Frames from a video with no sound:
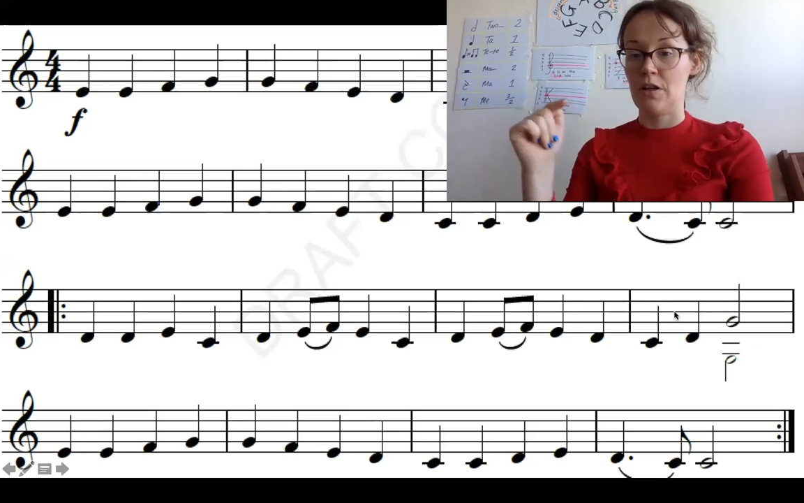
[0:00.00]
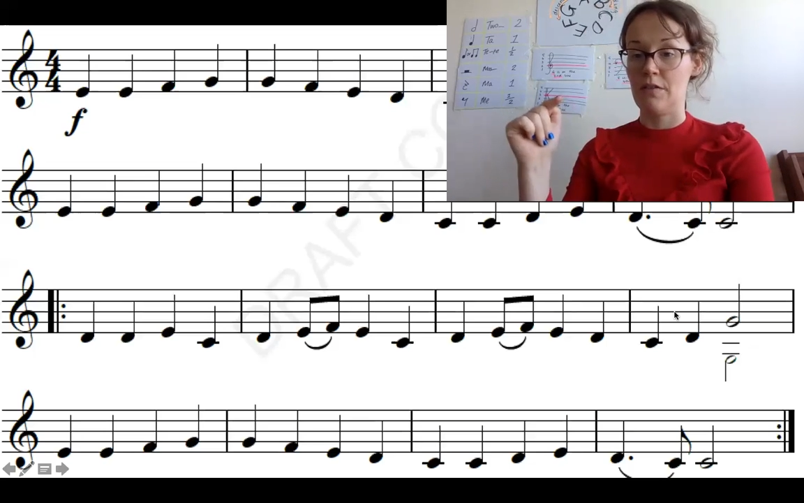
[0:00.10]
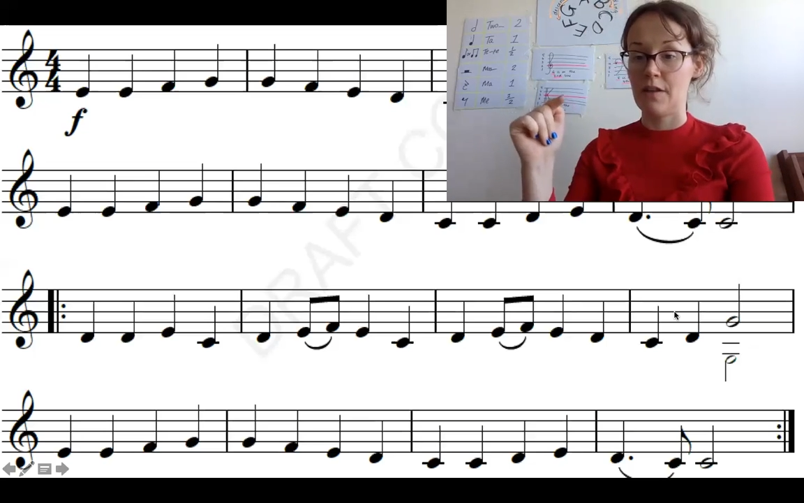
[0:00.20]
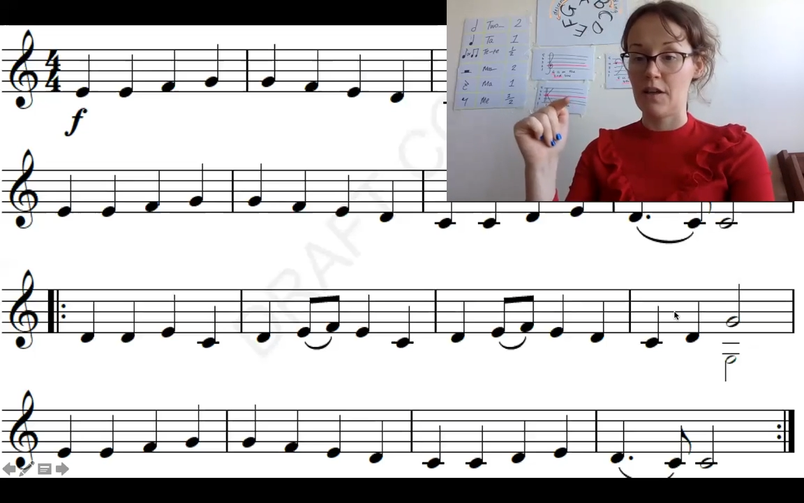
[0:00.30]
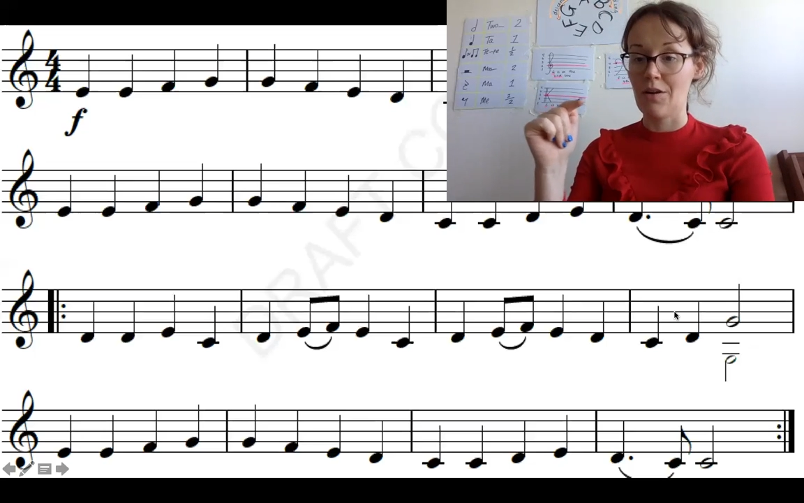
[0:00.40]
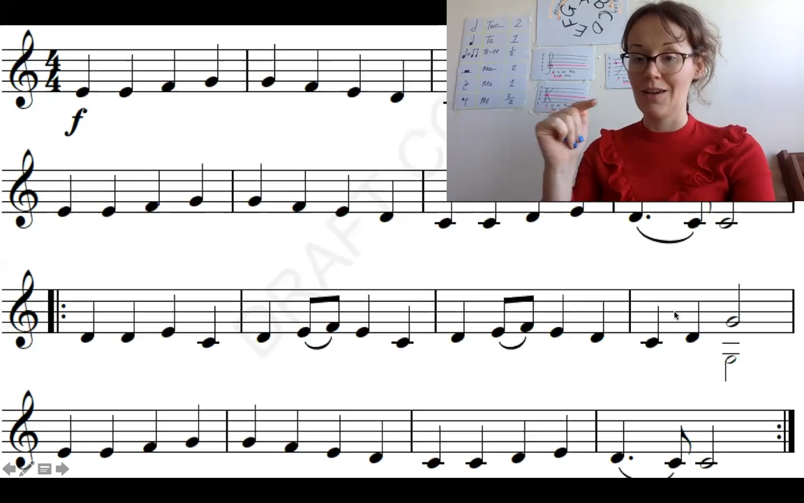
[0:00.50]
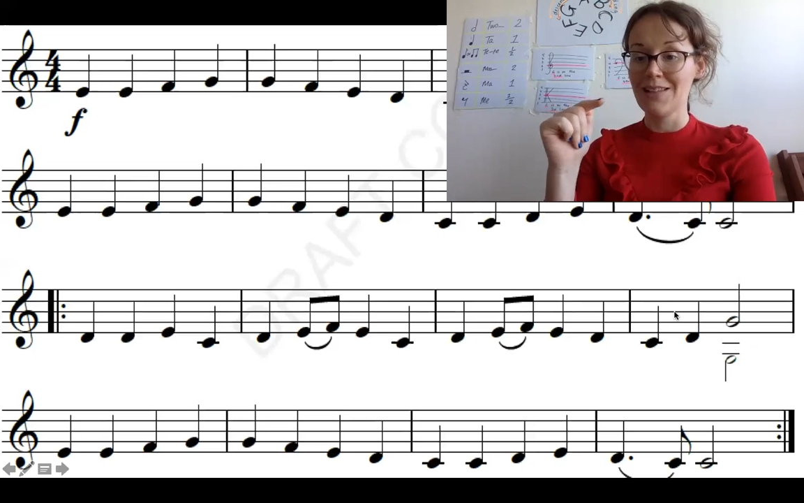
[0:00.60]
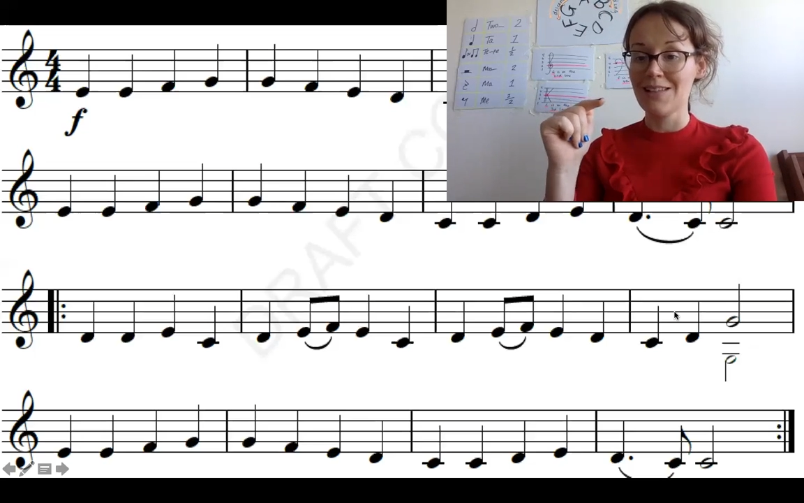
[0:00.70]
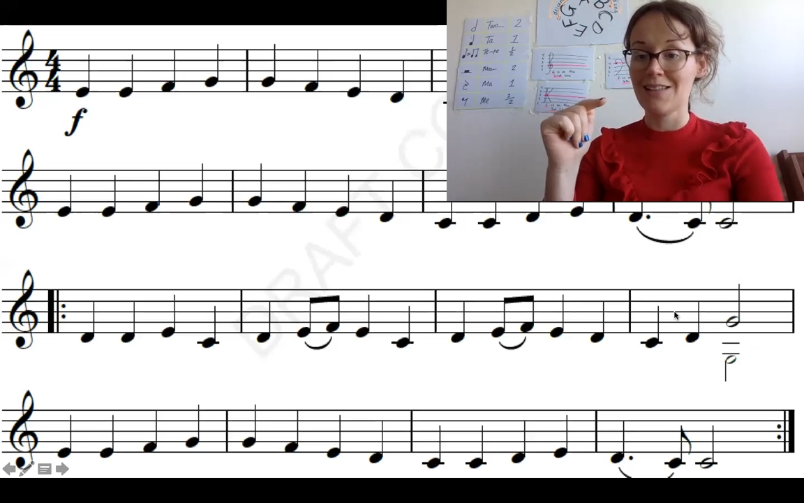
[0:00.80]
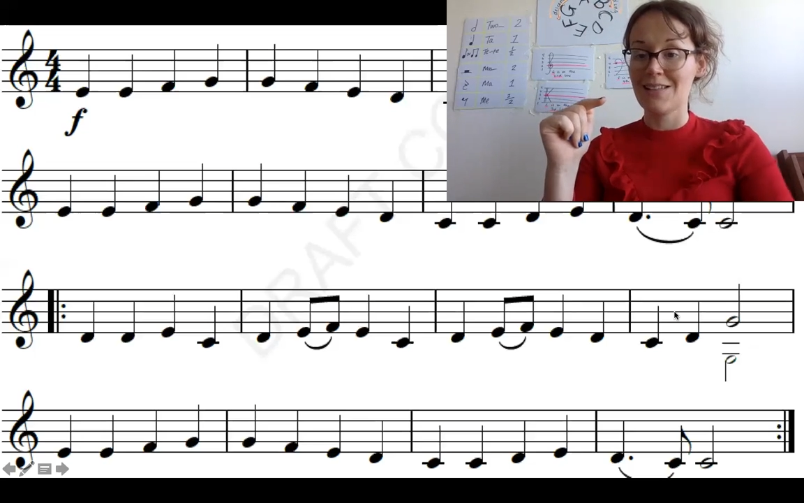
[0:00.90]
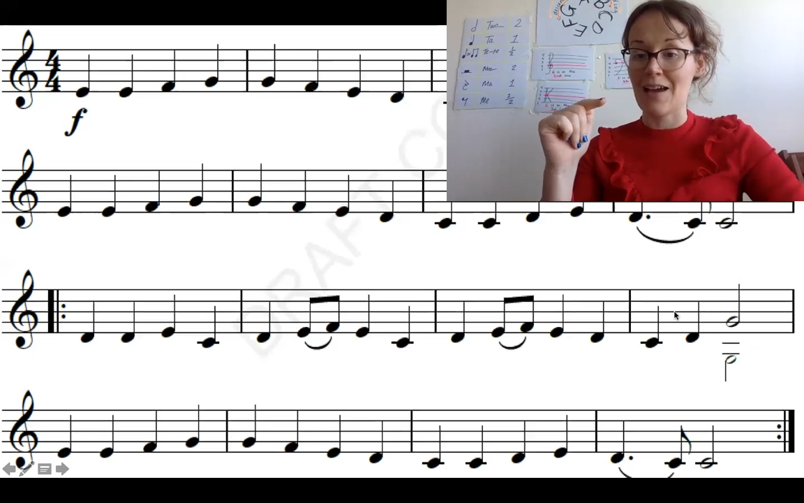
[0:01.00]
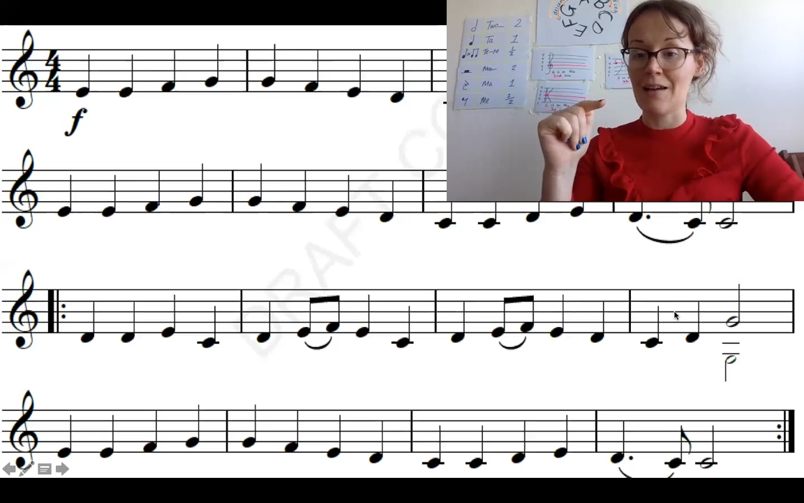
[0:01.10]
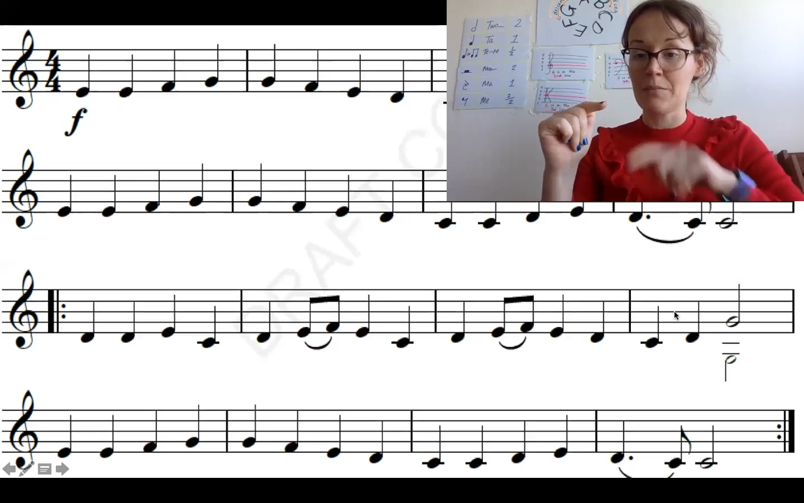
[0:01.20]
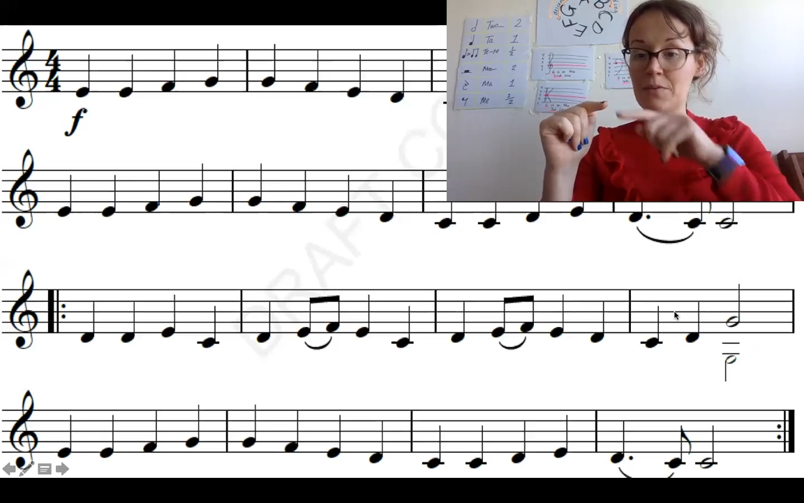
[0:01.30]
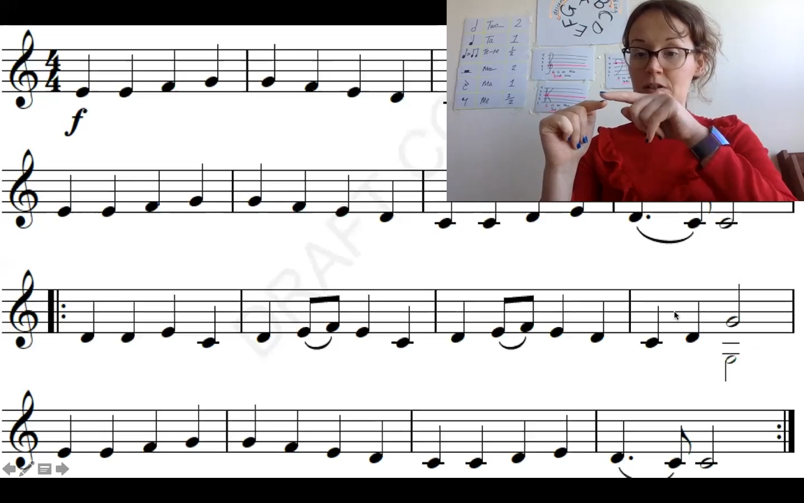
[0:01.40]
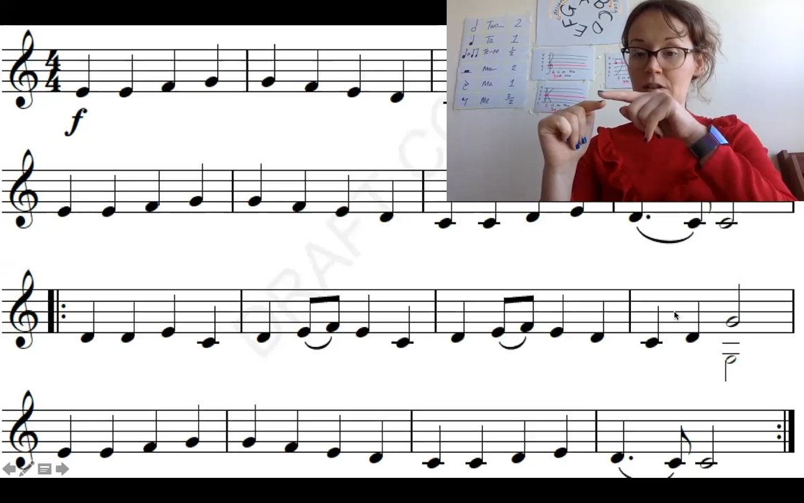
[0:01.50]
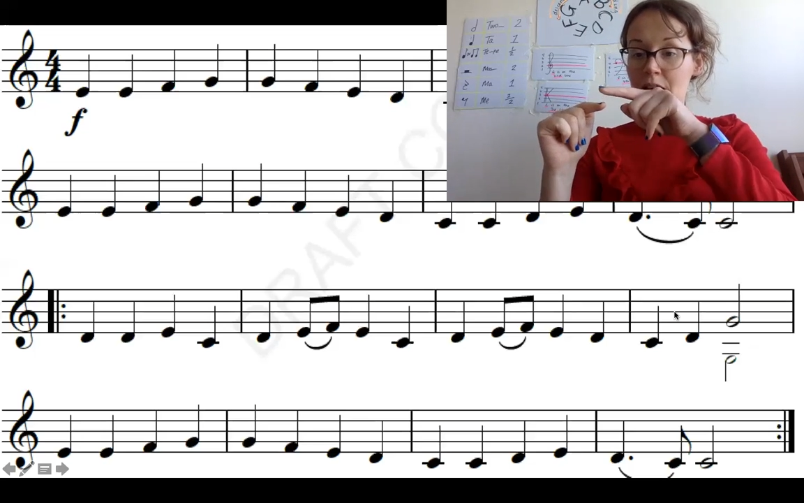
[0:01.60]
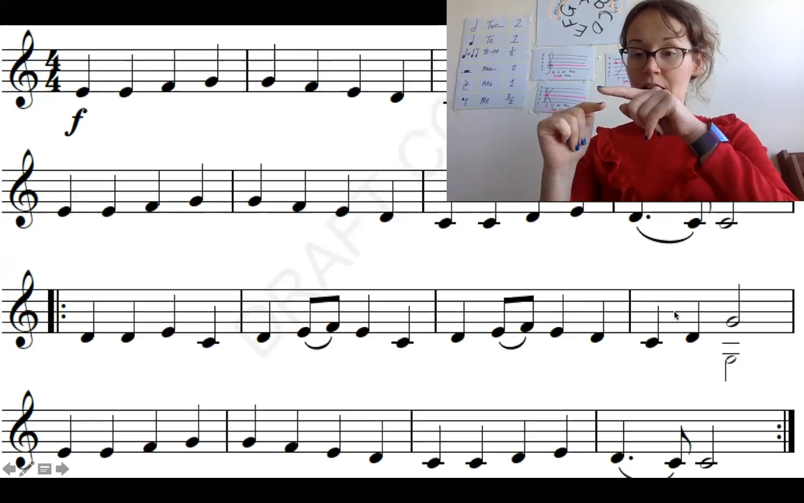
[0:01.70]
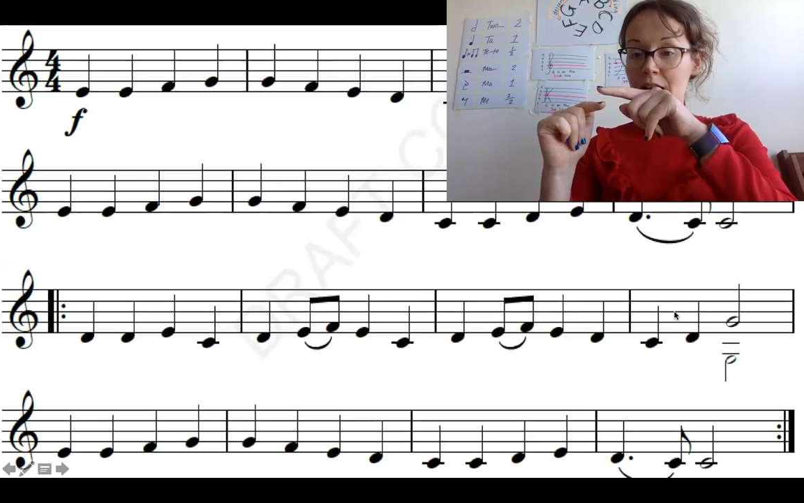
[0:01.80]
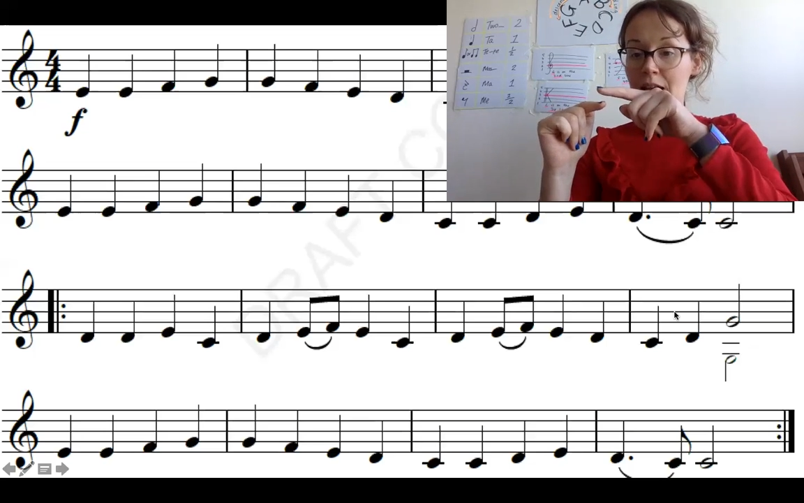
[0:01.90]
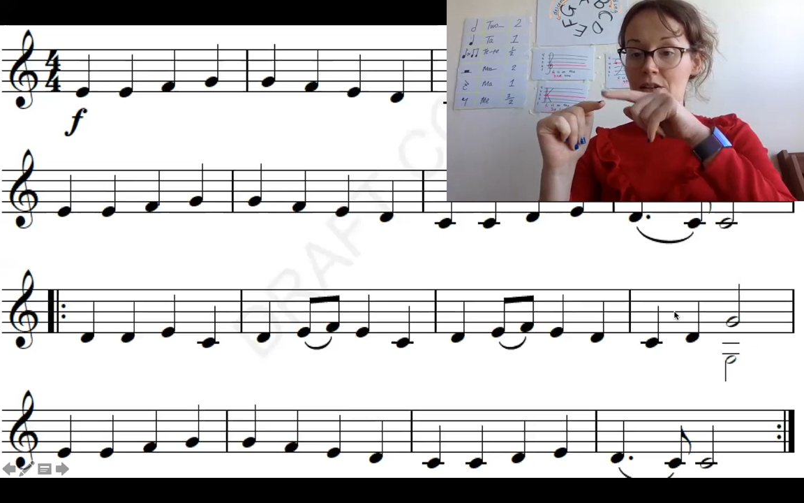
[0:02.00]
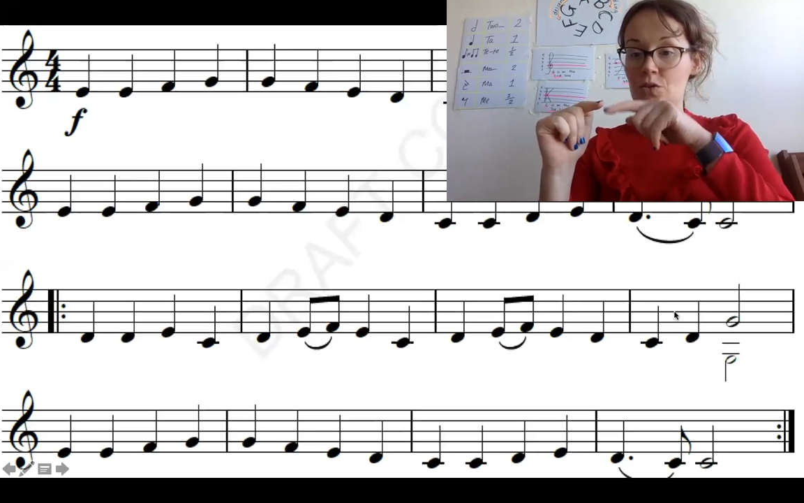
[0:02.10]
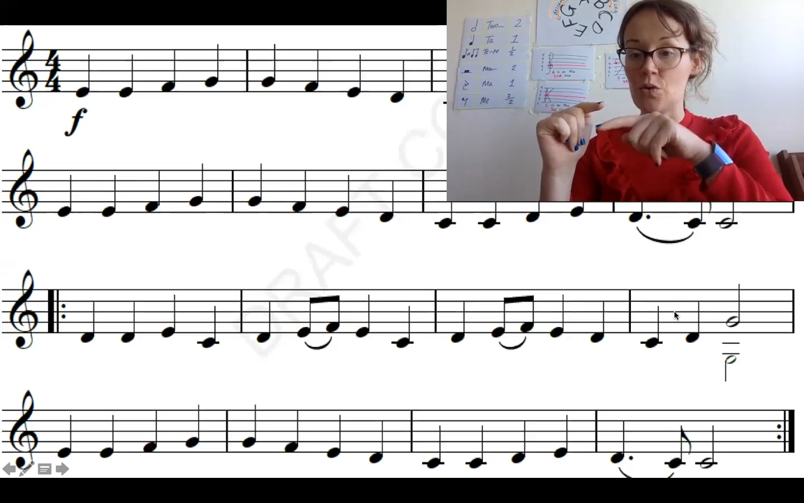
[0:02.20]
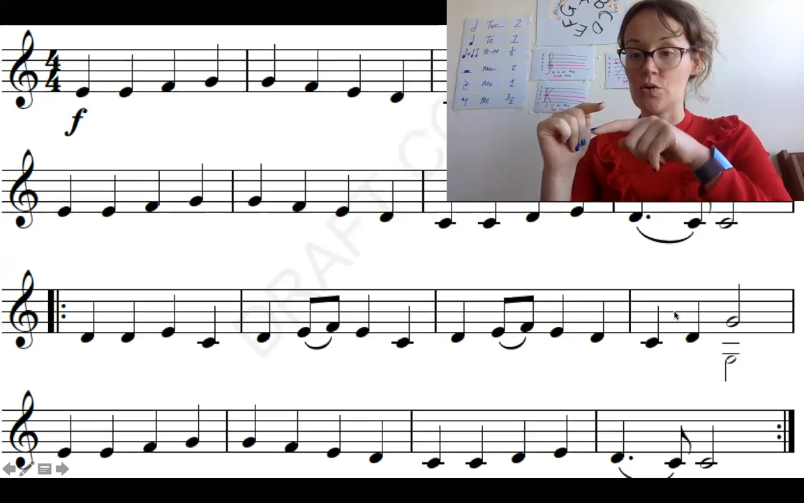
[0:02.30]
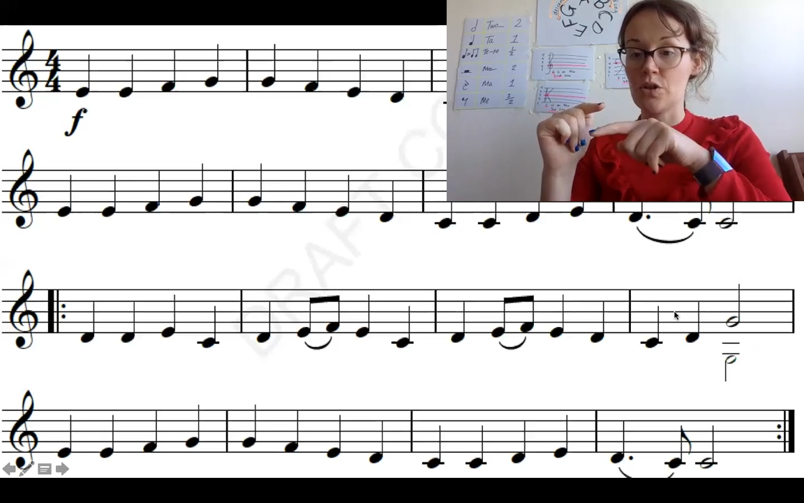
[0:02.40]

If they're going in steps, It's called